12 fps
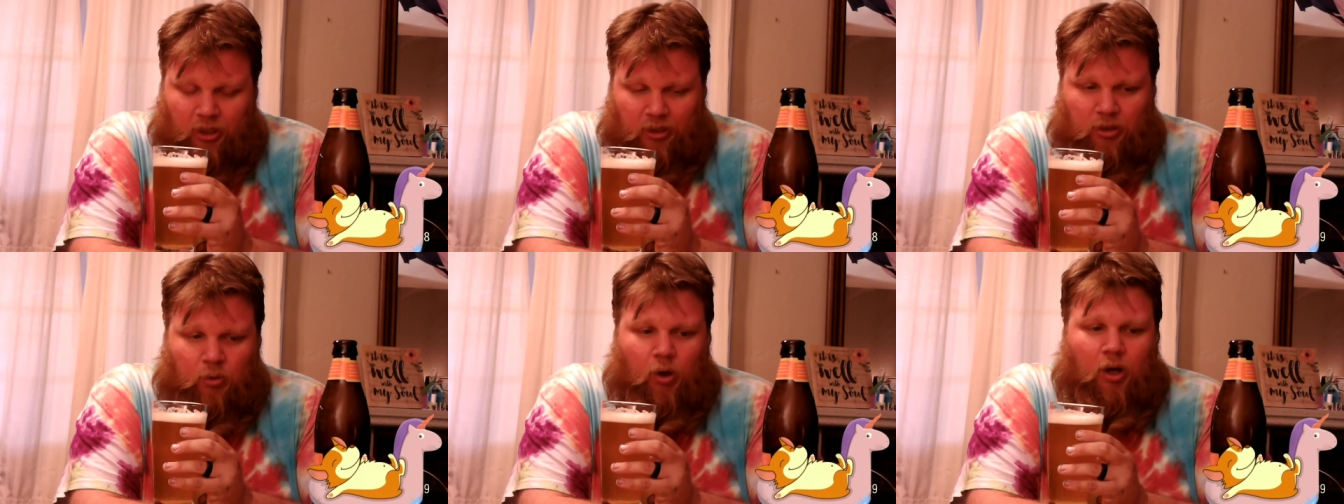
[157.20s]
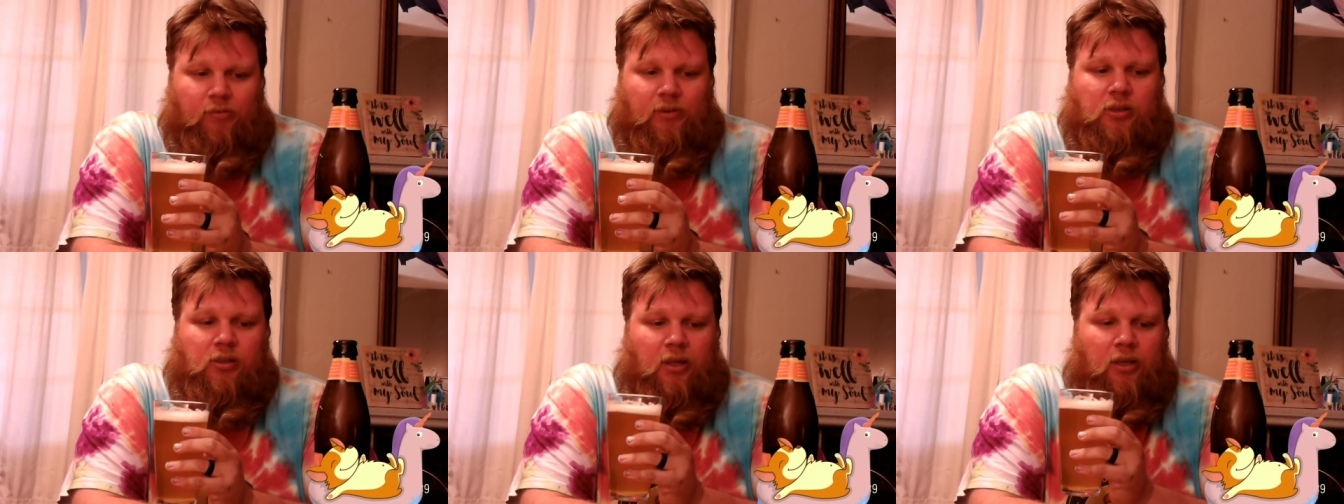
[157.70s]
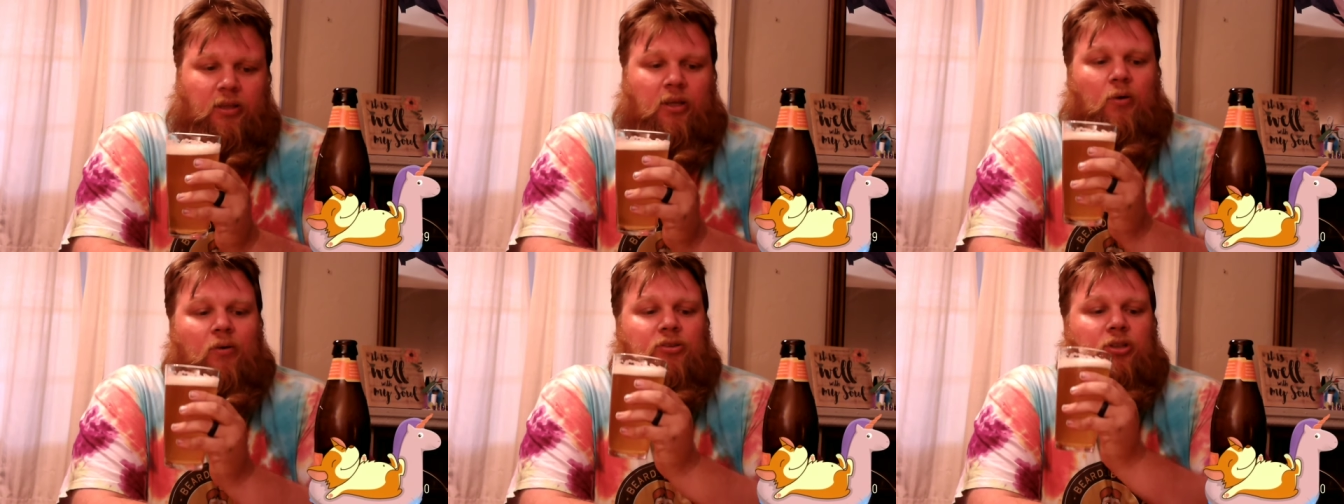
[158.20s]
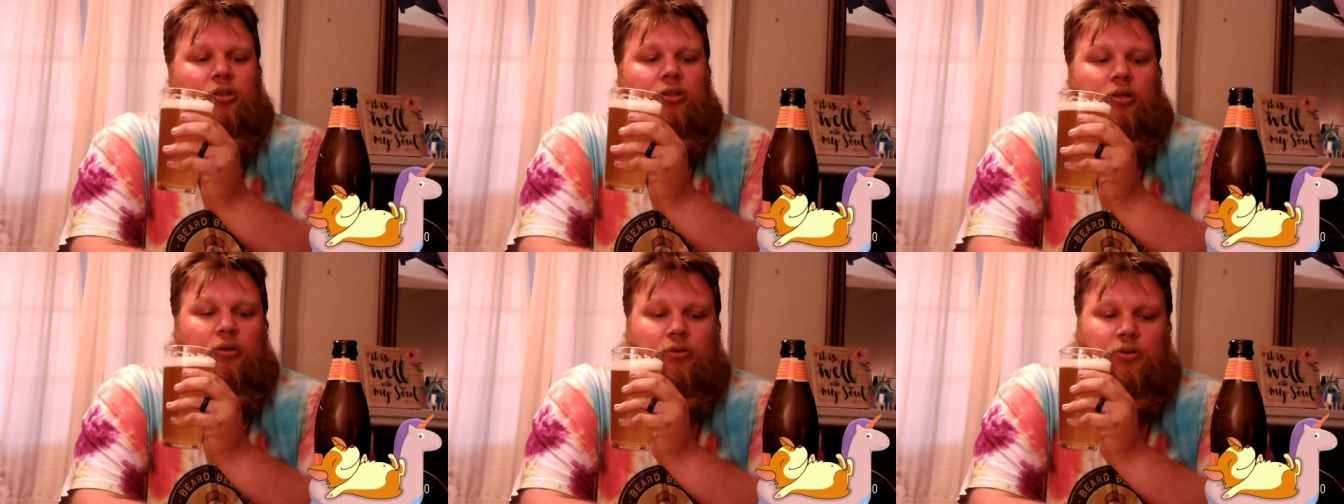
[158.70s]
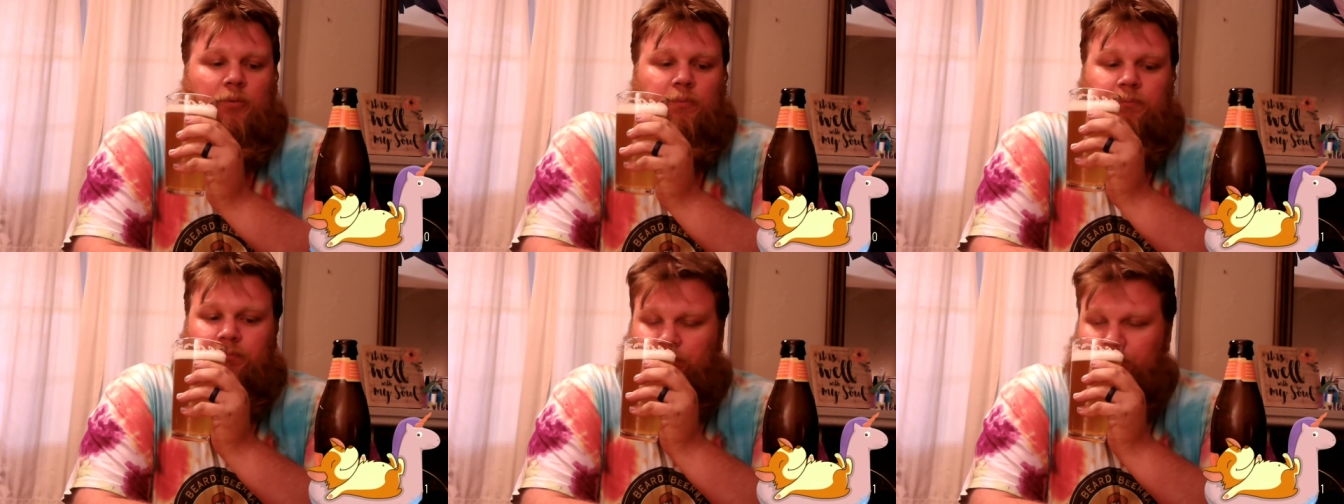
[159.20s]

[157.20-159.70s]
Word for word: Getting the guava, getting the orange on the nose.